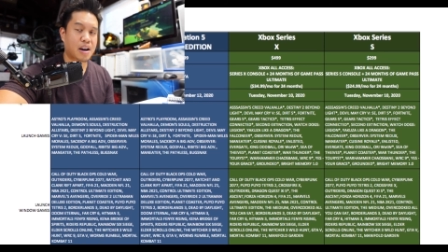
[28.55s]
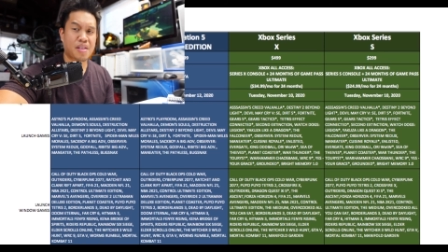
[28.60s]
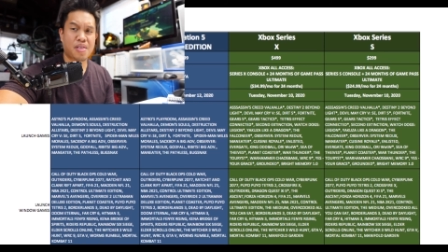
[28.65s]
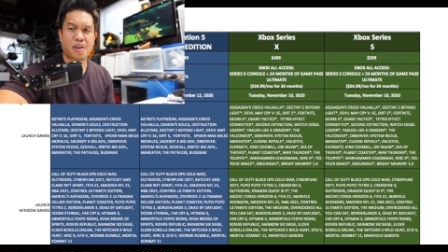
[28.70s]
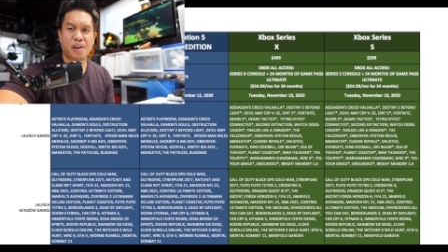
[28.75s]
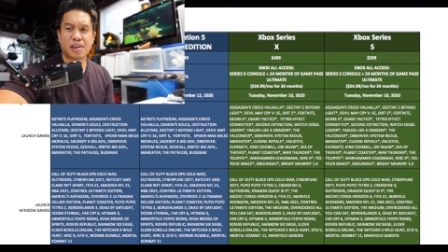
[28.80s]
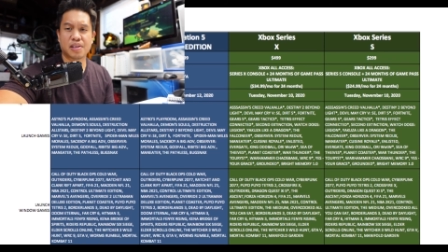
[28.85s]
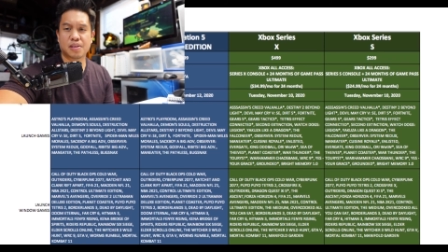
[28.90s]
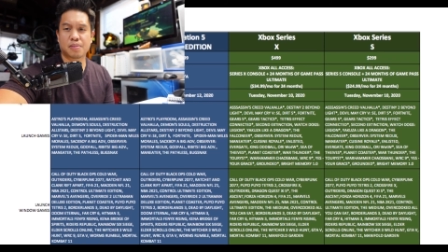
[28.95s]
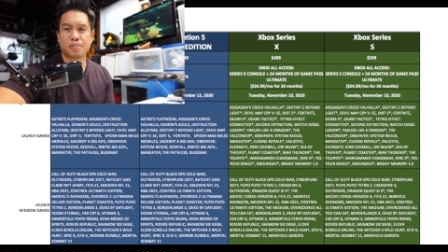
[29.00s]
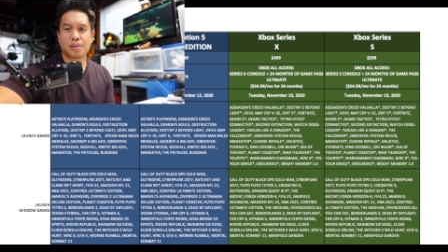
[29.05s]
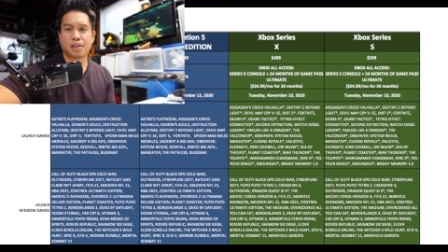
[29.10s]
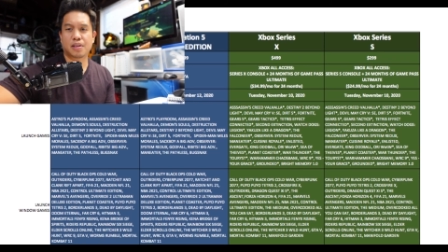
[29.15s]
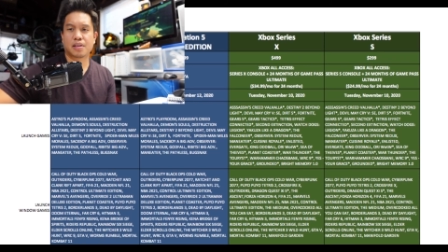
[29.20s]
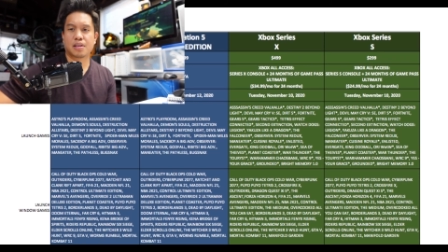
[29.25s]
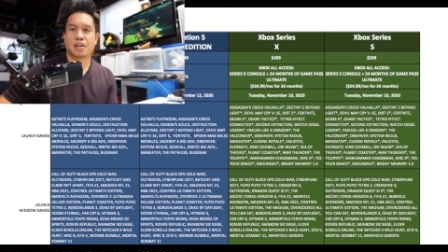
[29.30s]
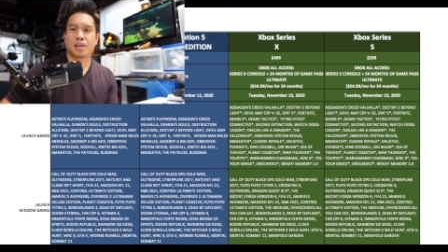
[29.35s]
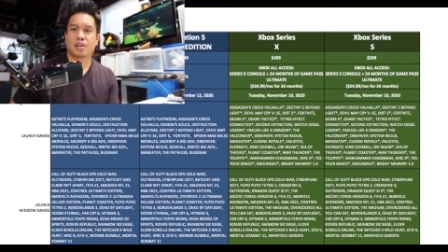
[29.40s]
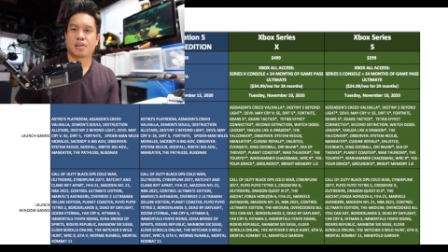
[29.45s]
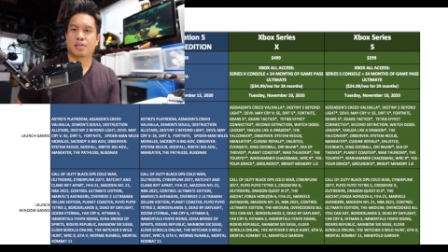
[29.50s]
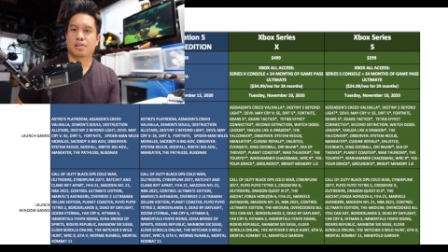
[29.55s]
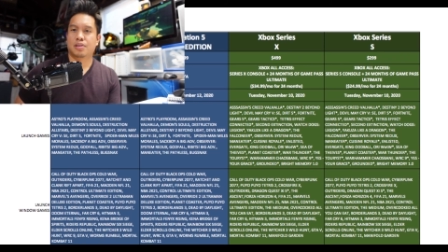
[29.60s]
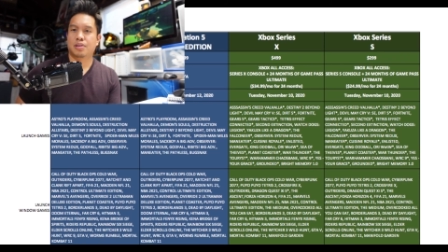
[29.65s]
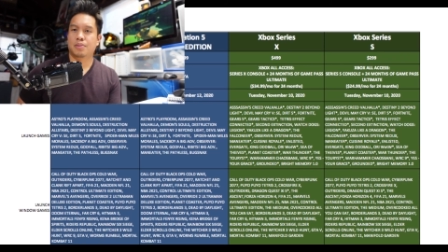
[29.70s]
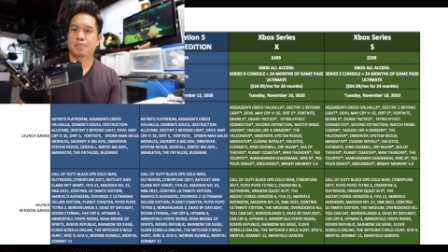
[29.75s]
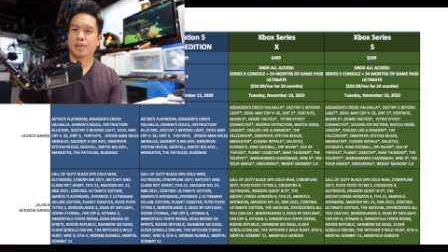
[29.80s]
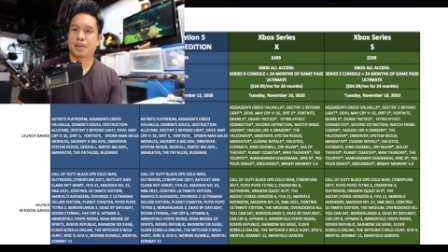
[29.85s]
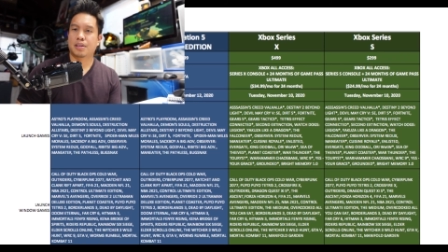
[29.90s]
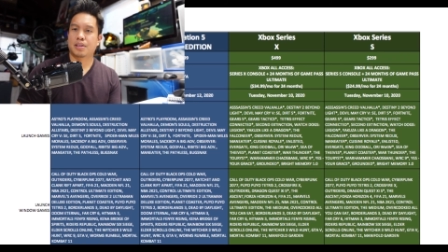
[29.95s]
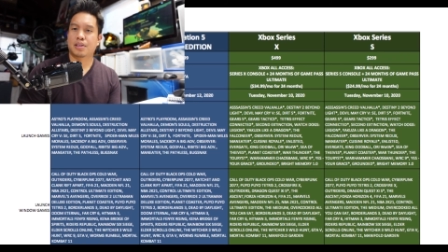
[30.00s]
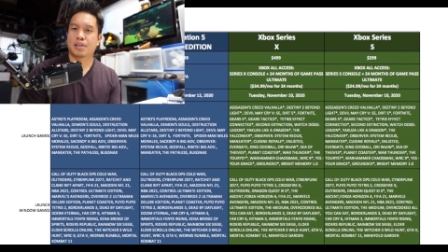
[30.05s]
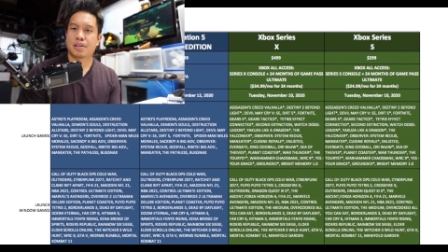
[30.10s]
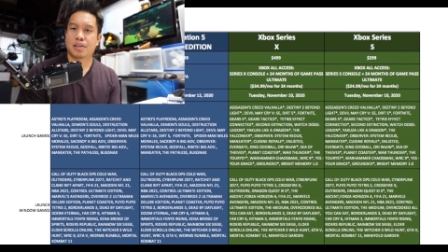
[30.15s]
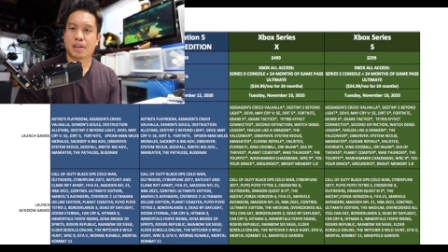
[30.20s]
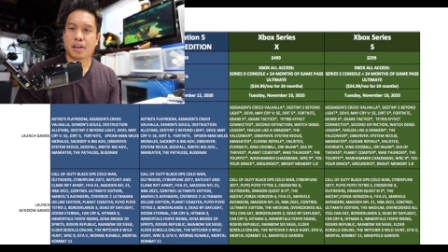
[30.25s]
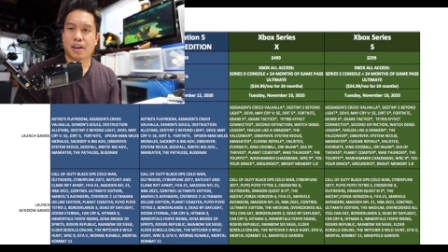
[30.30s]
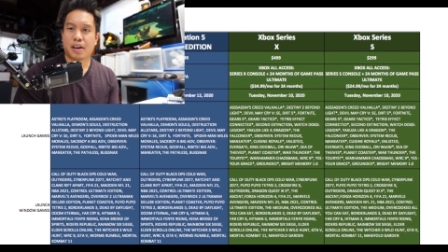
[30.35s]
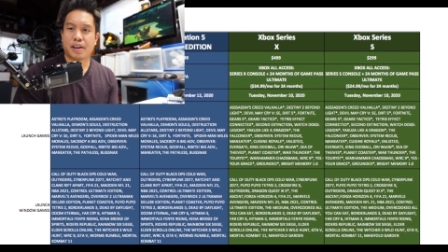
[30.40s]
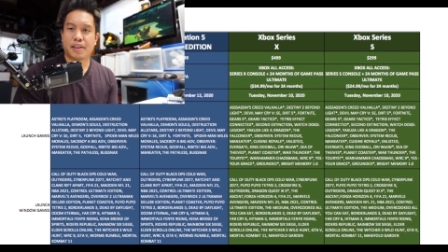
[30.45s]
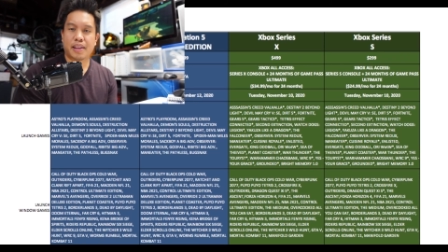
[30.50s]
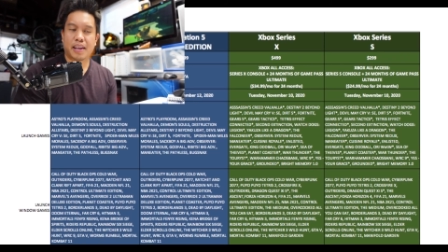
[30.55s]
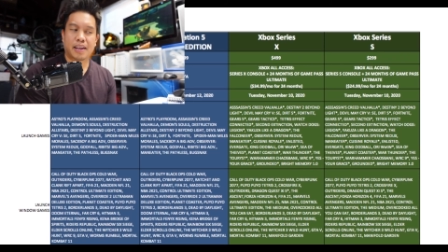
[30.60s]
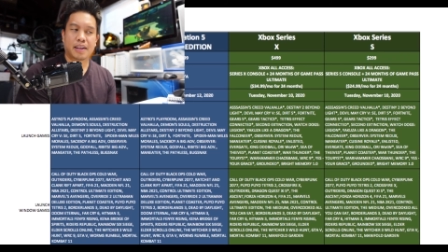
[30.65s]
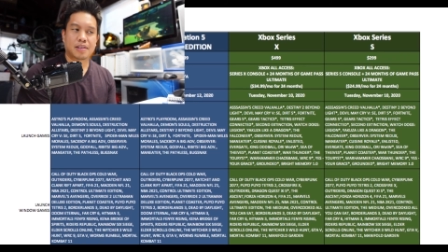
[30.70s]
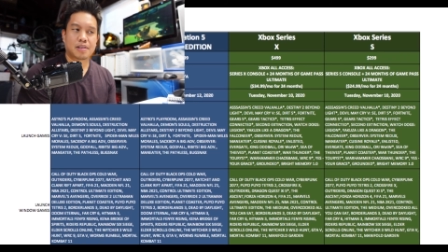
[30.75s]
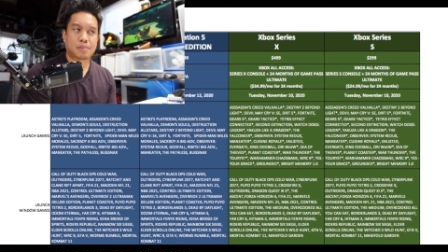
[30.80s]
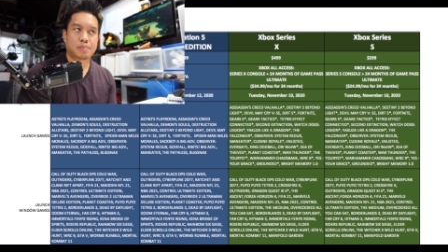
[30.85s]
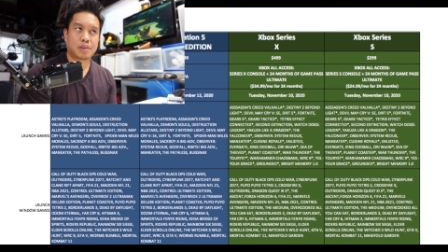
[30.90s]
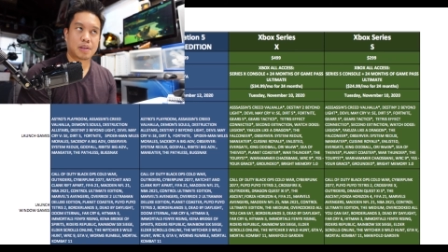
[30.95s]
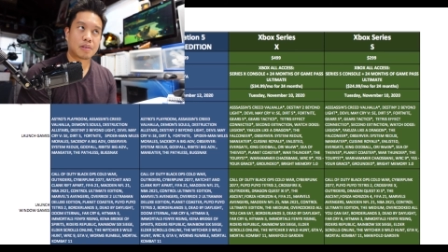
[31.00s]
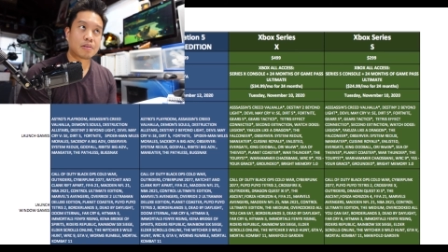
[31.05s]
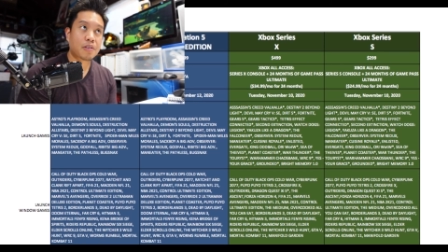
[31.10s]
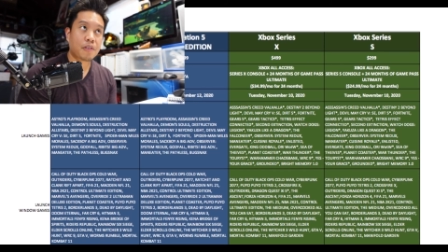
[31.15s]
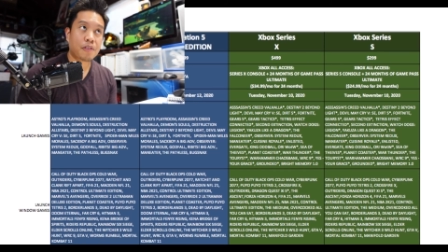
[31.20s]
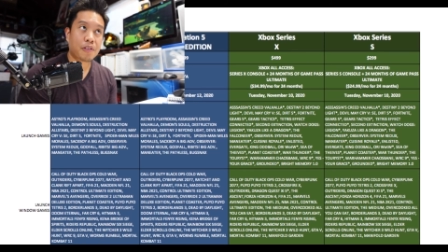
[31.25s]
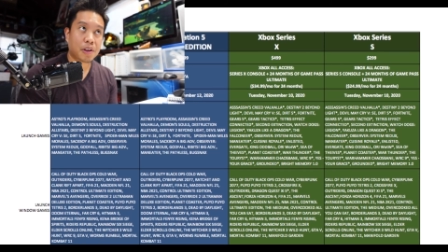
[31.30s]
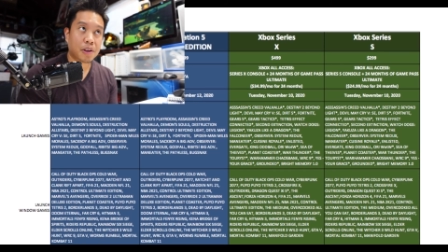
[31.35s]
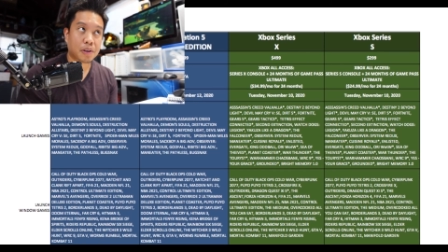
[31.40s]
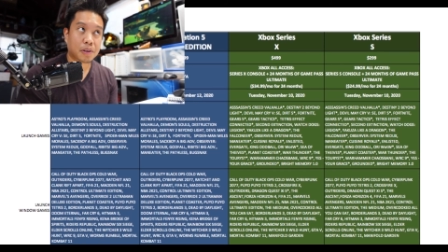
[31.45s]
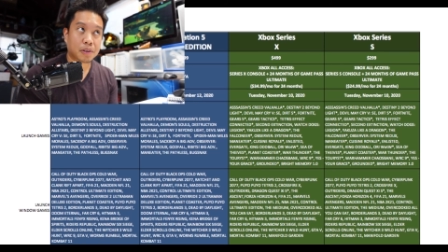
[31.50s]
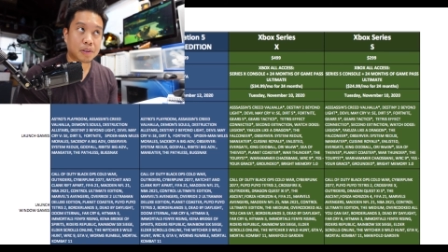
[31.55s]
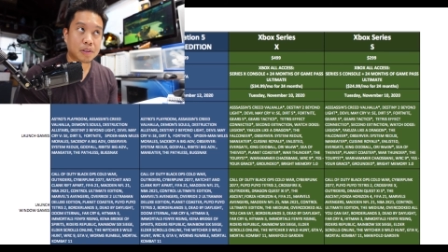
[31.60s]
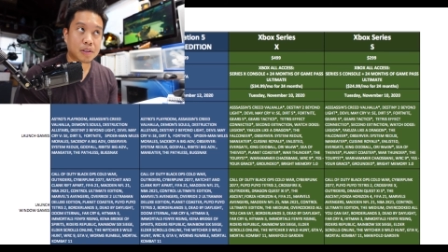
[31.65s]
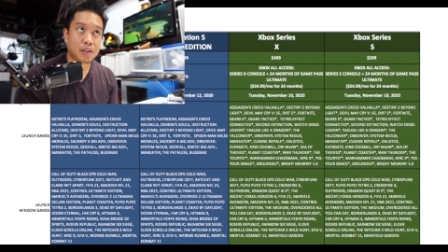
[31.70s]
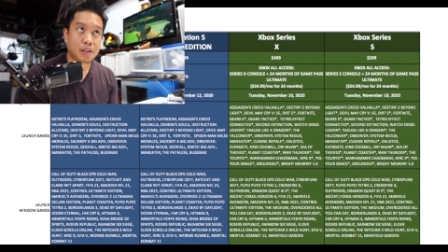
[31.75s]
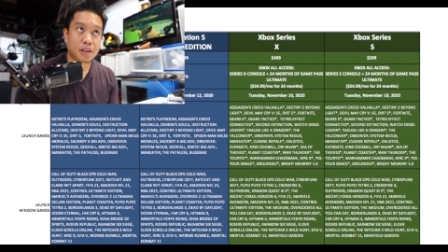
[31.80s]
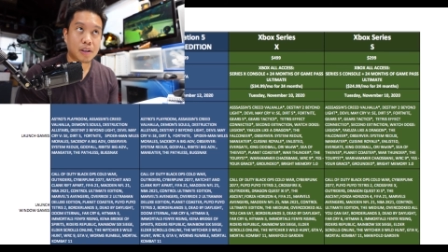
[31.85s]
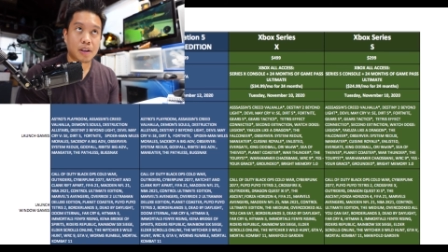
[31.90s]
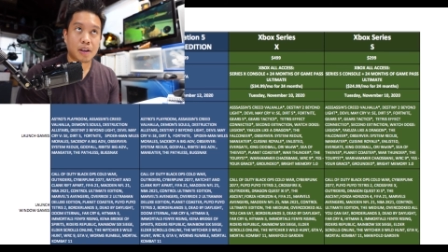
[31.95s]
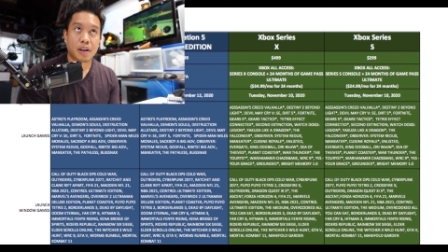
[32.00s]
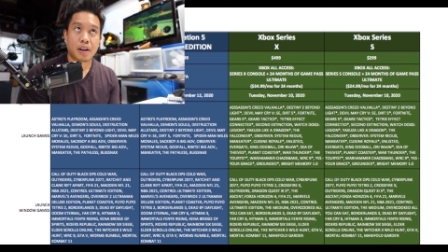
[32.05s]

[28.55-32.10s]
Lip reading: There hasn't been too much that has been revealed.